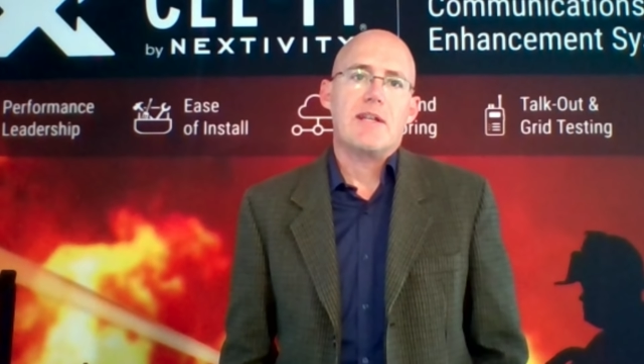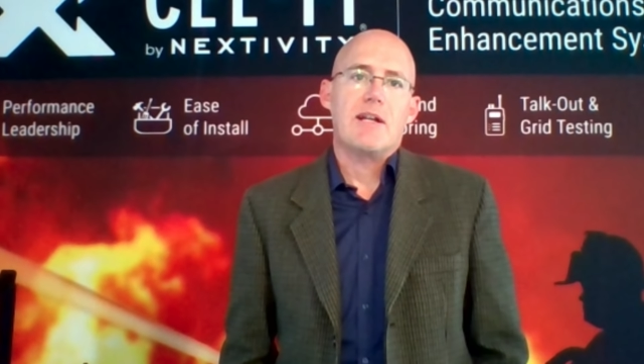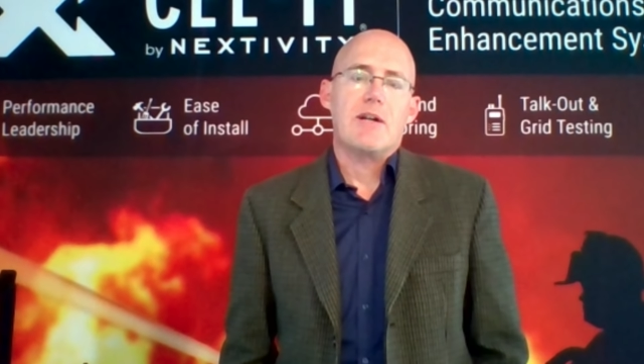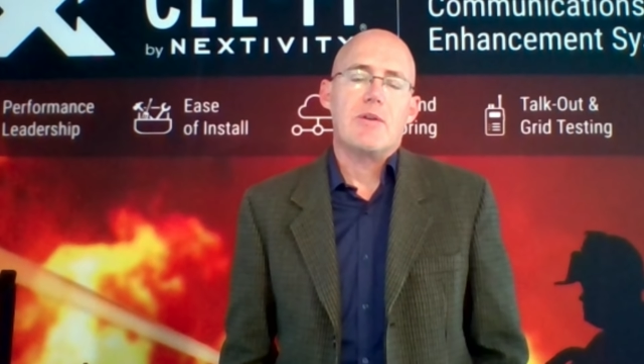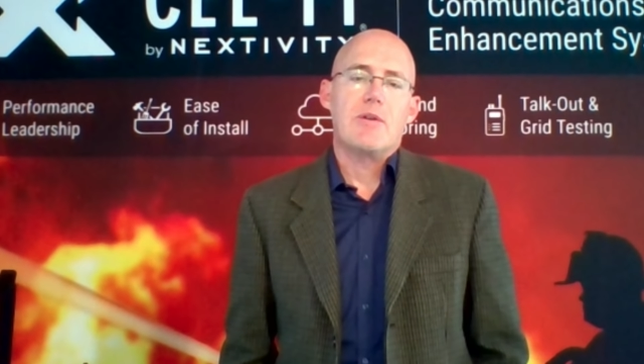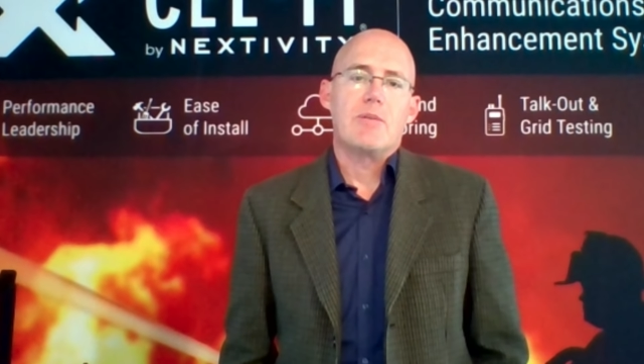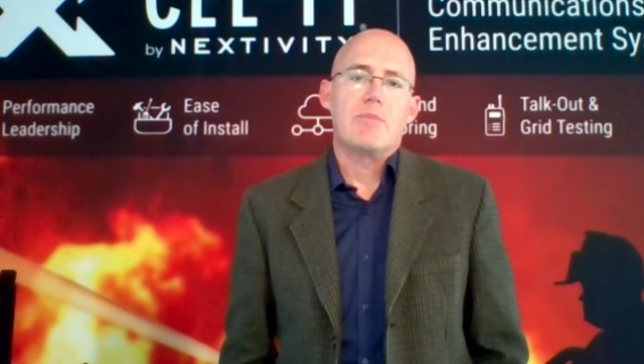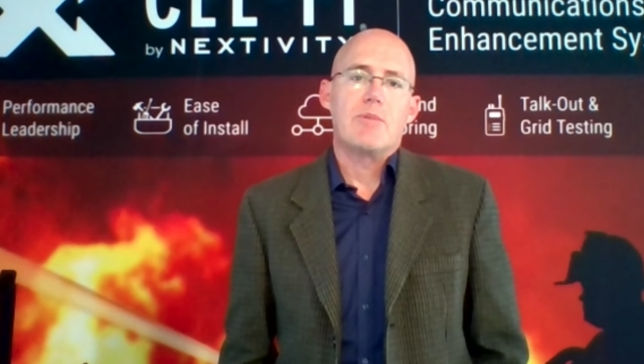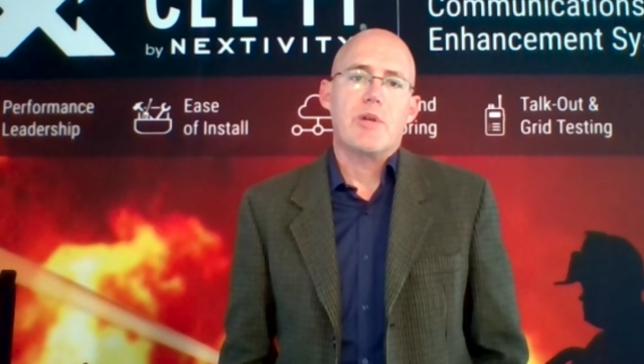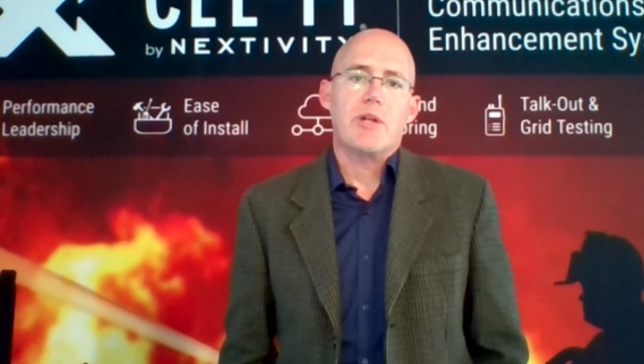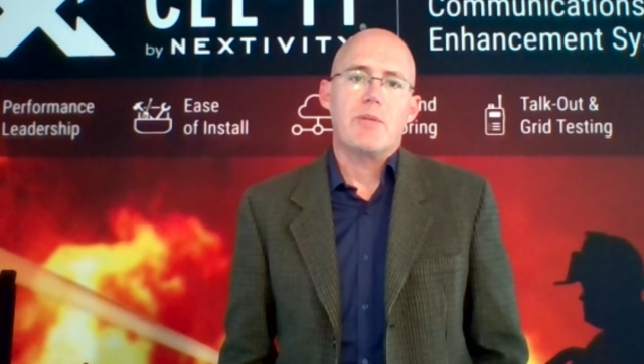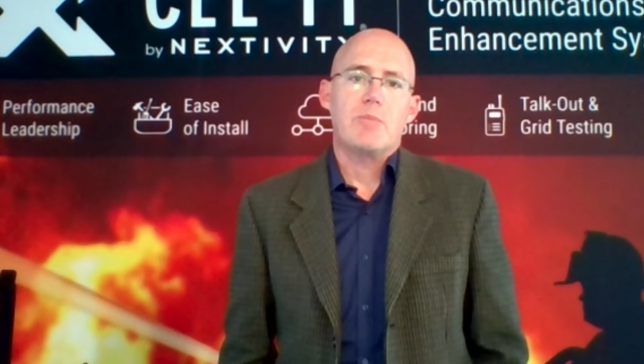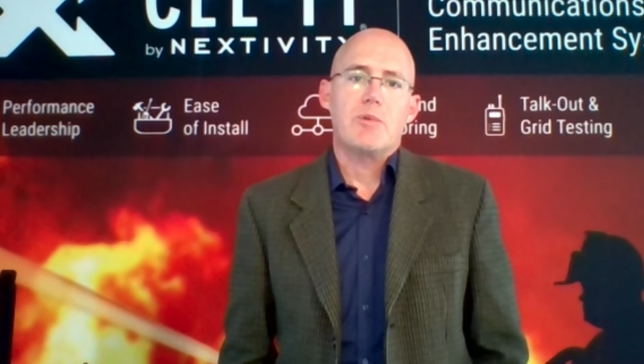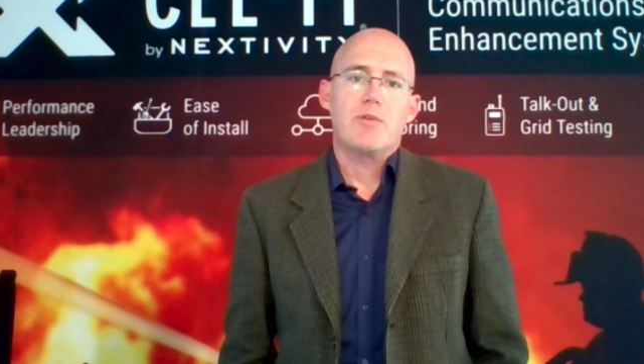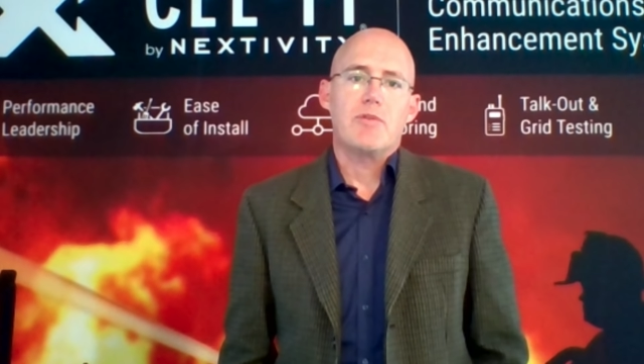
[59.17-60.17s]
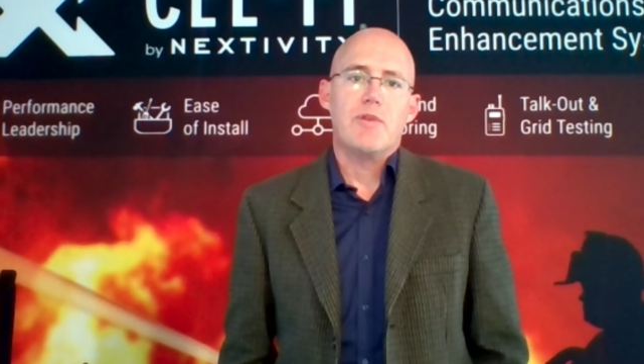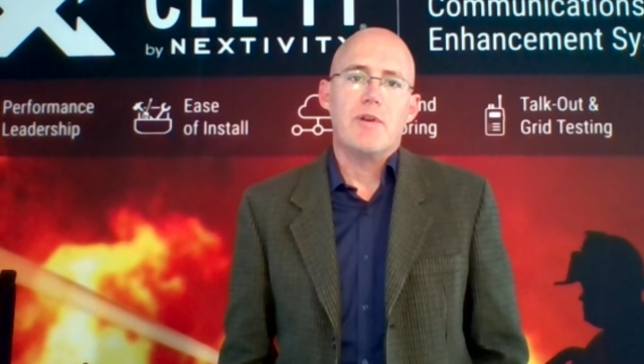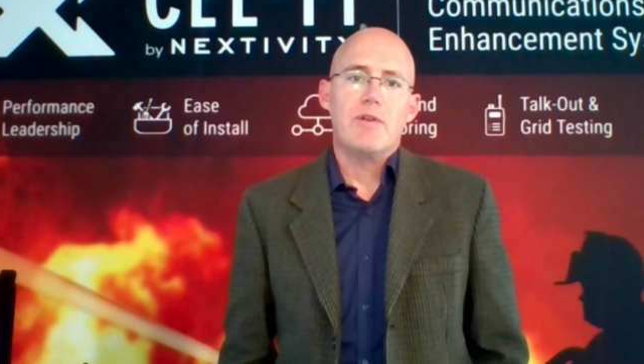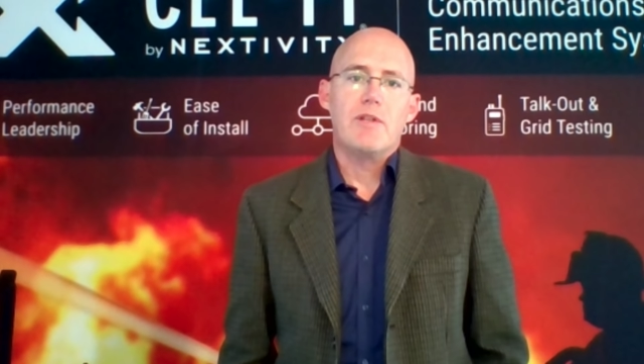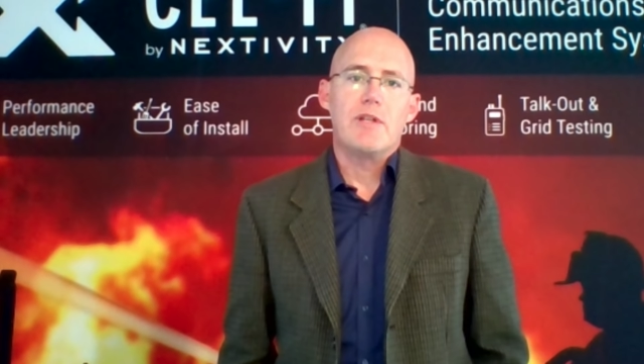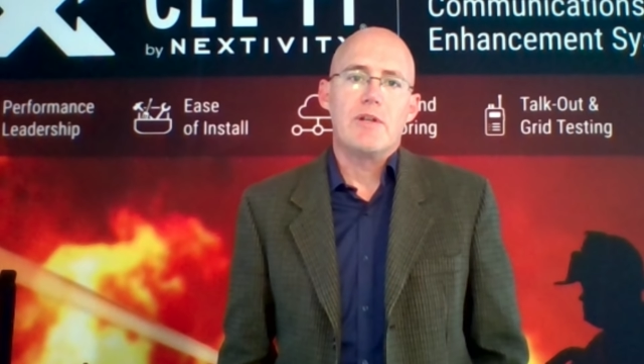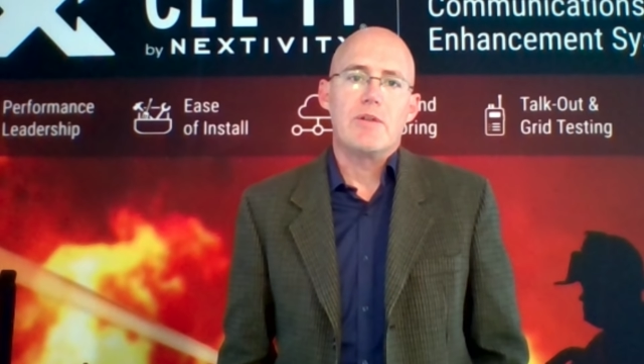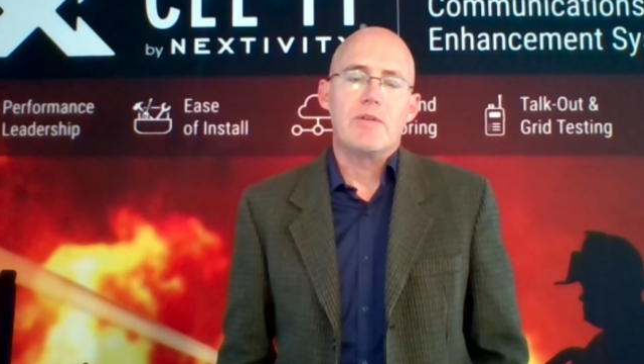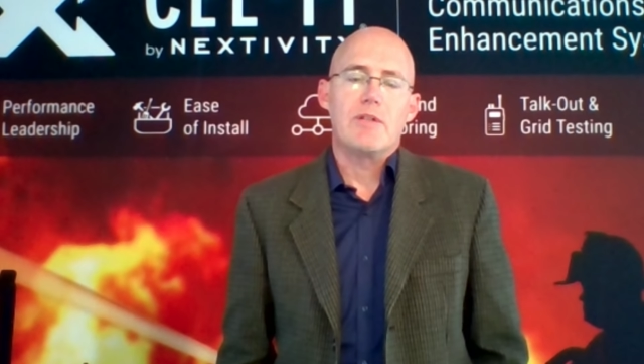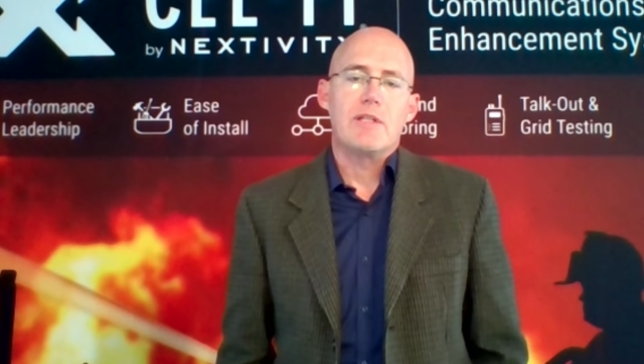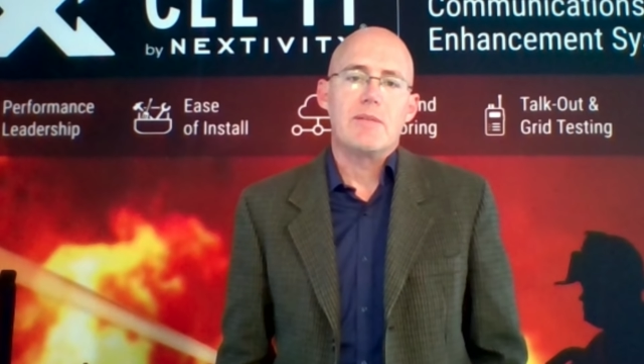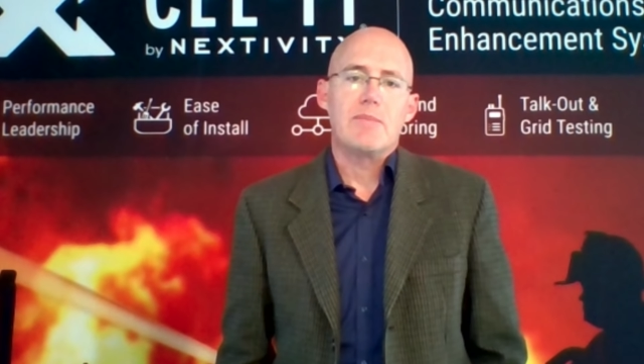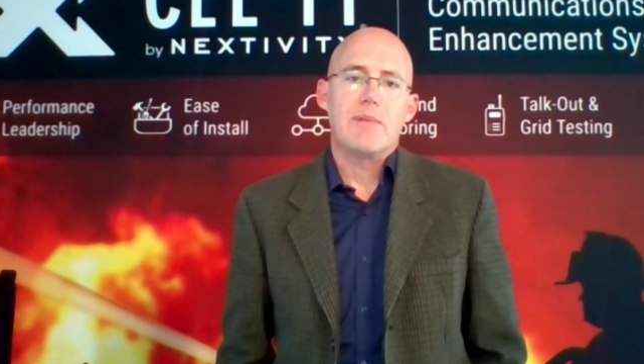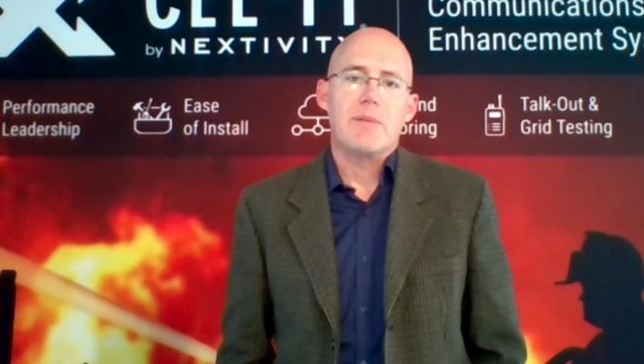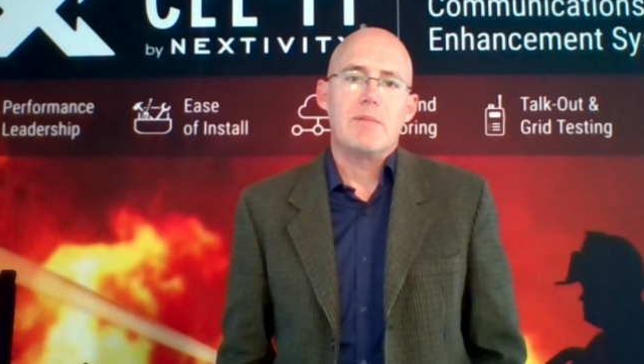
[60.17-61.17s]
our product portfolio
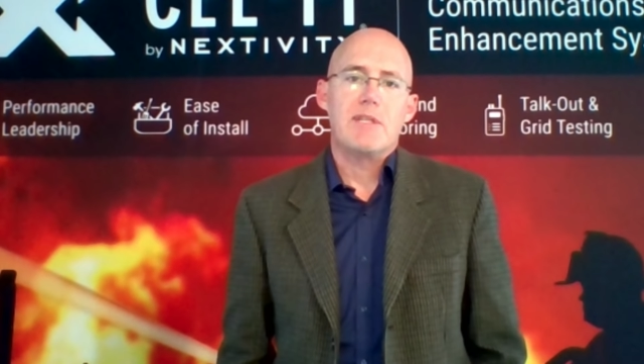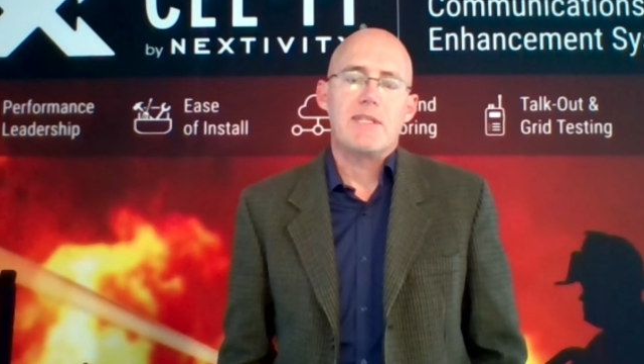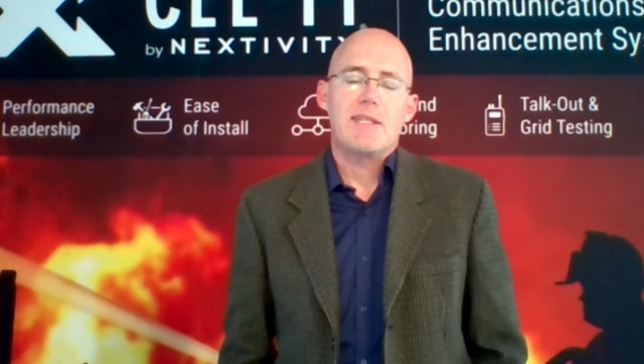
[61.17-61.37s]
in public